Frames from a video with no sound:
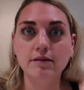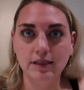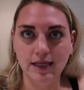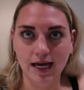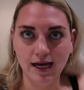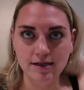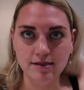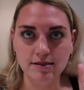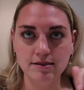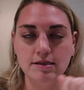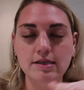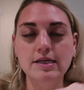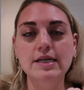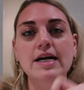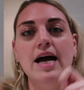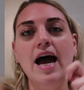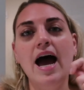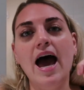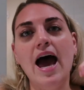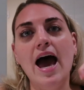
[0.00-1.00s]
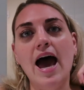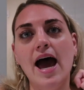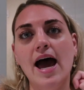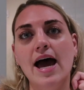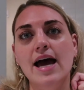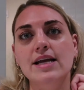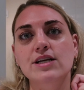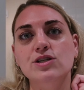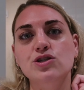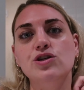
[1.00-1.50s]
Yes,
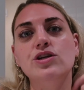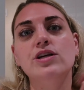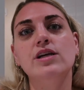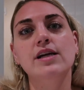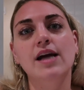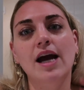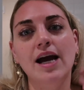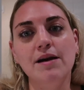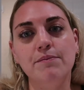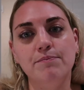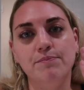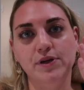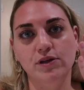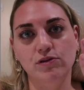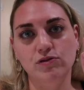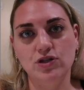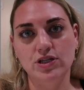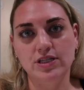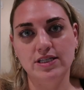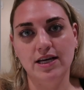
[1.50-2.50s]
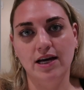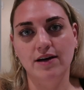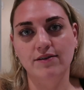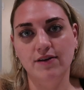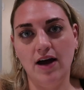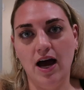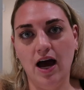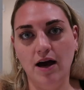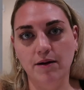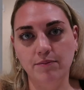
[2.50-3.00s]
and you can kind of build
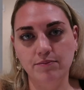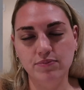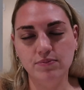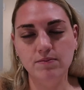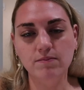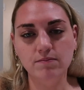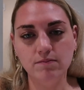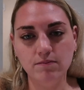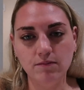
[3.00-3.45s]
yourself up